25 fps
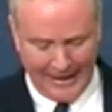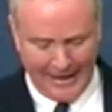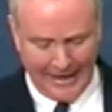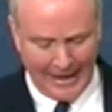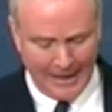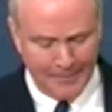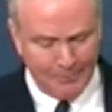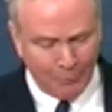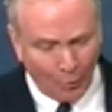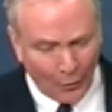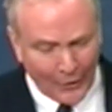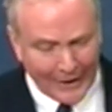
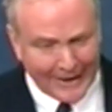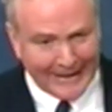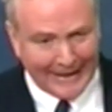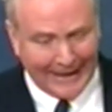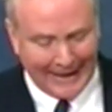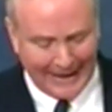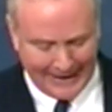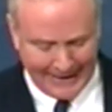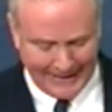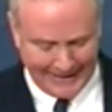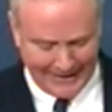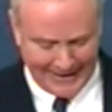a
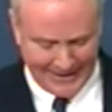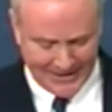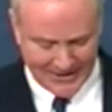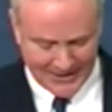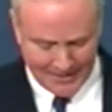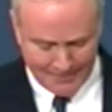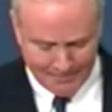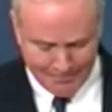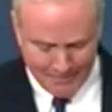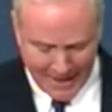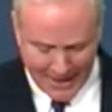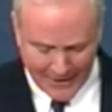boycott as
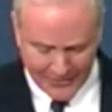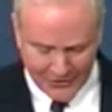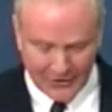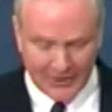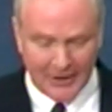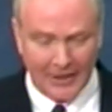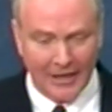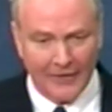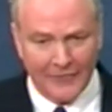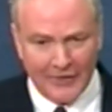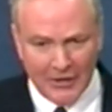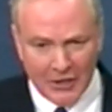a
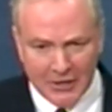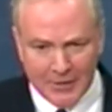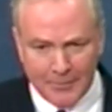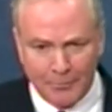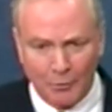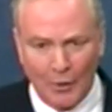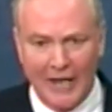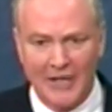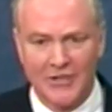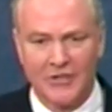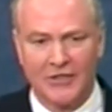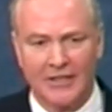method of
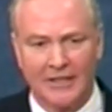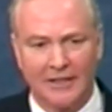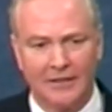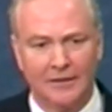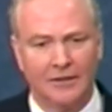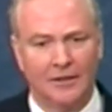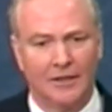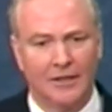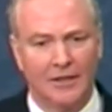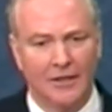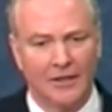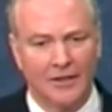
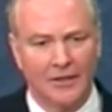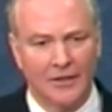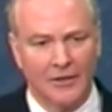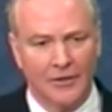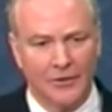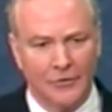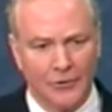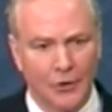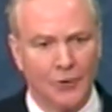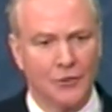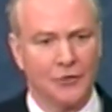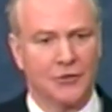expressing
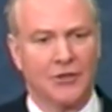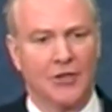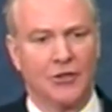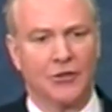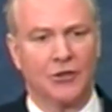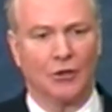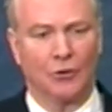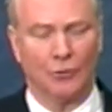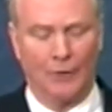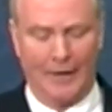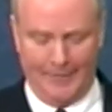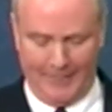those
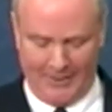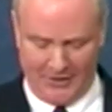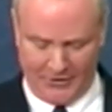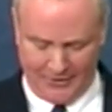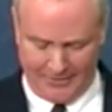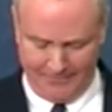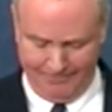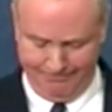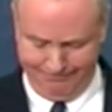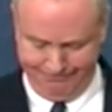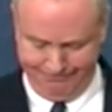disagreements.